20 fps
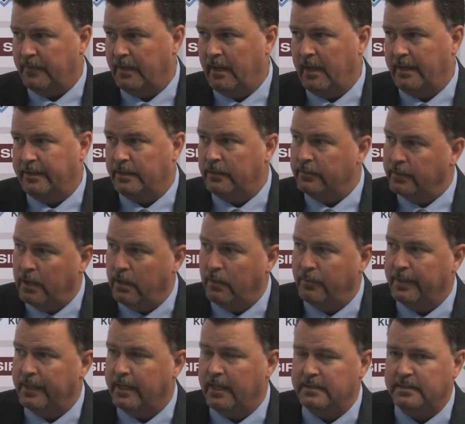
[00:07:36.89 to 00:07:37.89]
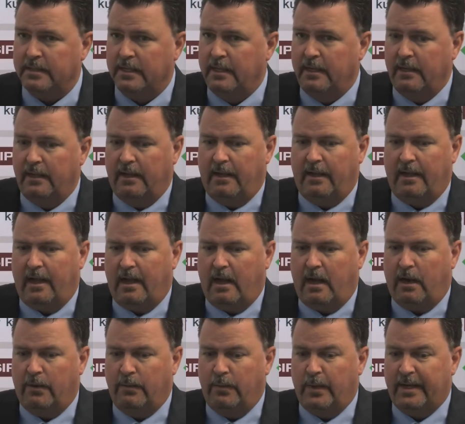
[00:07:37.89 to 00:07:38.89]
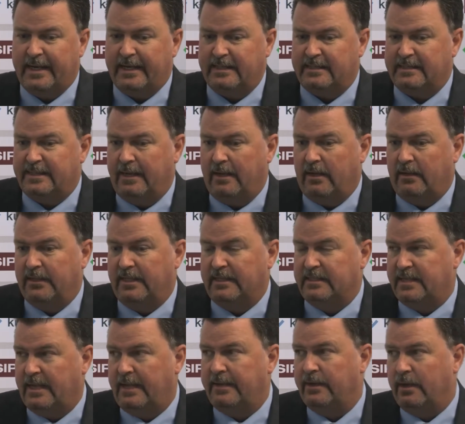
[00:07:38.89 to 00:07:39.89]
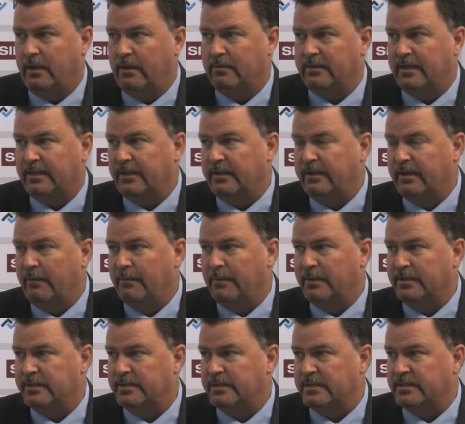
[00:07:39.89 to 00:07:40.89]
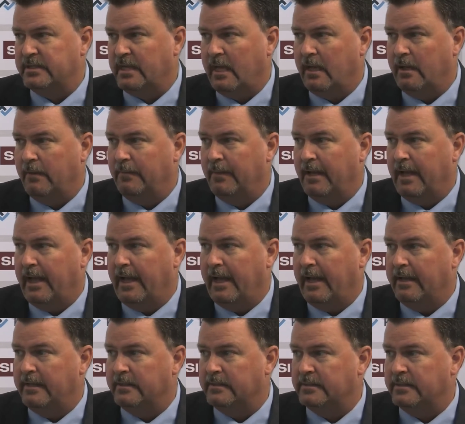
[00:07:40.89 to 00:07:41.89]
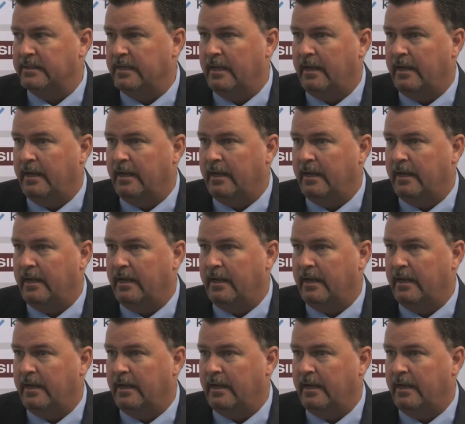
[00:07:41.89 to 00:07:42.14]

I don't know, because are we going to tell Nintendo that their number is the same as